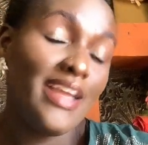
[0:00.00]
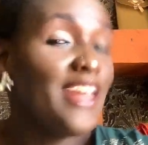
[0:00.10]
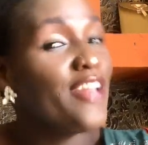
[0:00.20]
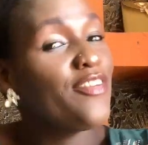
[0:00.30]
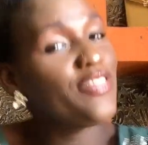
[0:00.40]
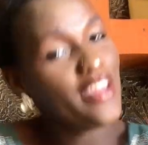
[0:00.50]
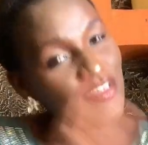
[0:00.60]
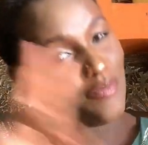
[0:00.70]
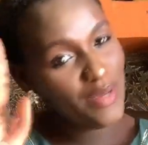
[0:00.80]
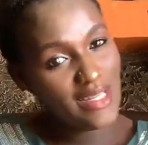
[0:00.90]
If
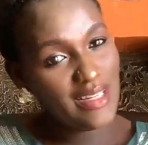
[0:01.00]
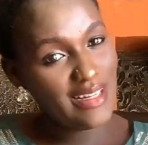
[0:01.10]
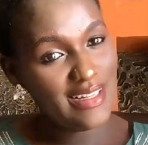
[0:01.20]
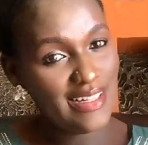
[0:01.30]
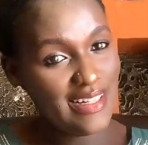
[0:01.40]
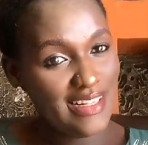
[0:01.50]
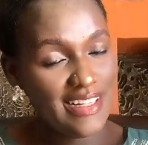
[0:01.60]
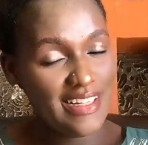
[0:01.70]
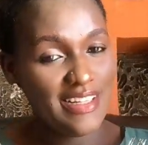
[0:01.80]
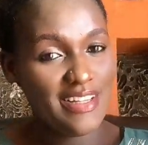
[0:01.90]
they've been
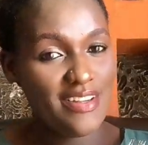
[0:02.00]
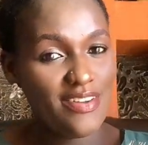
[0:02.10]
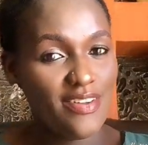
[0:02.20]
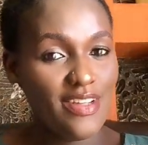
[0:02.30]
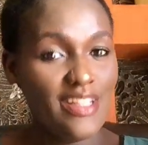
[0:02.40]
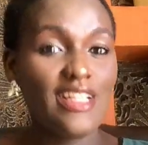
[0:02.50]
in